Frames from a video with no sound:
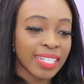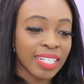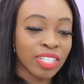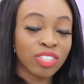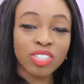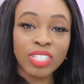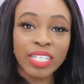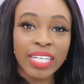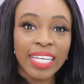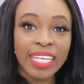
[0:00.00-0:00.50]

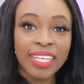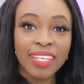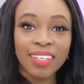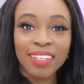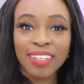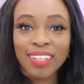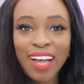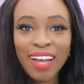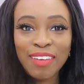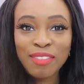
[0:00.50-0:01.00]
literally,
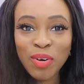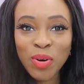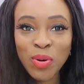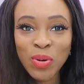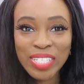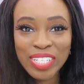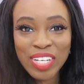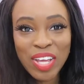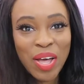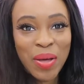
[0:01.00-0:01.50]
I've
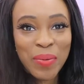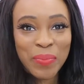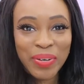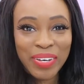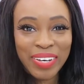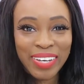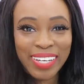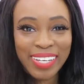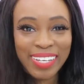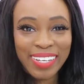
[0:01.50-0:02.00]
ordered her
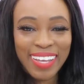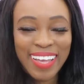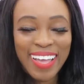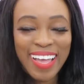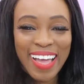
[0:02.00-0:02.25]
book,